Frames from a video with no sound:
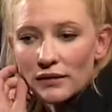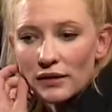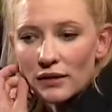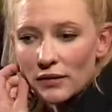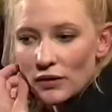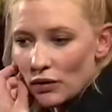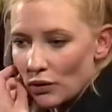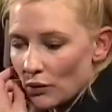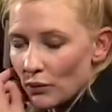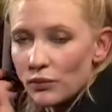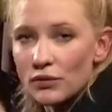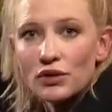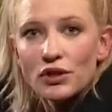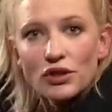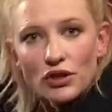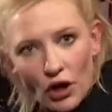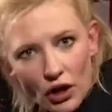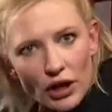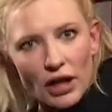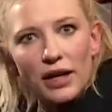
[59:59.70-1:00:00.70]
you know,
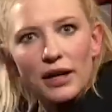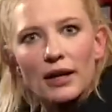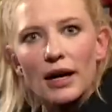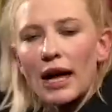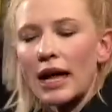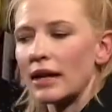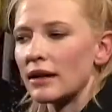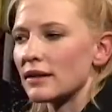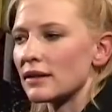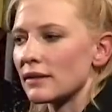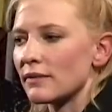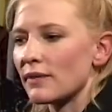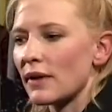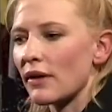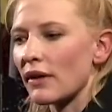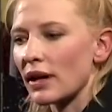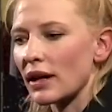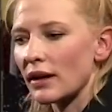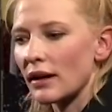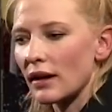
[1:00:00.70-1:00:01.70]
Teutonic and
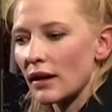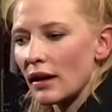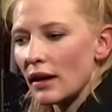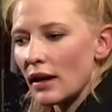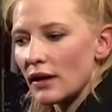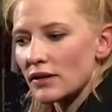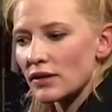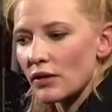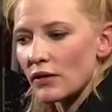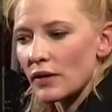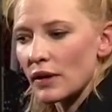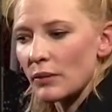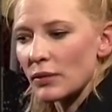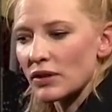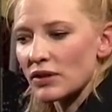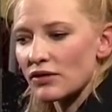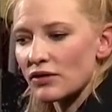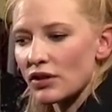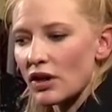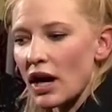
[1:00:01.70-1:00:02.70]
very, so it
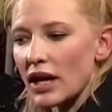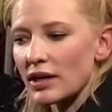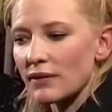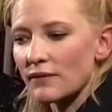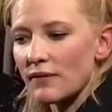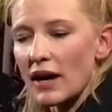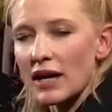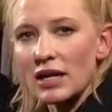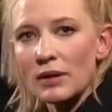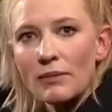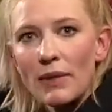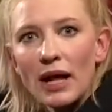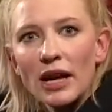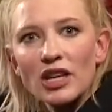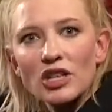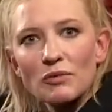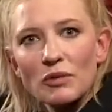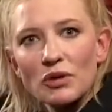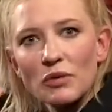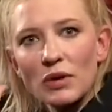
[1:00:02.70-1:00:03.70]
was trying to find the
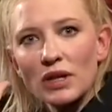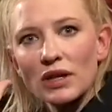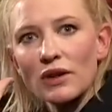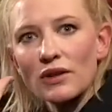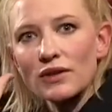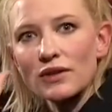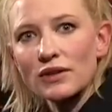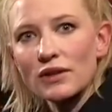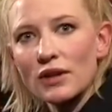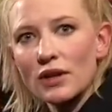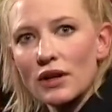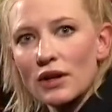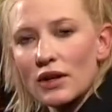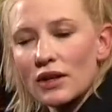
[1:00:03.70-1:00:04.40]
balance between those,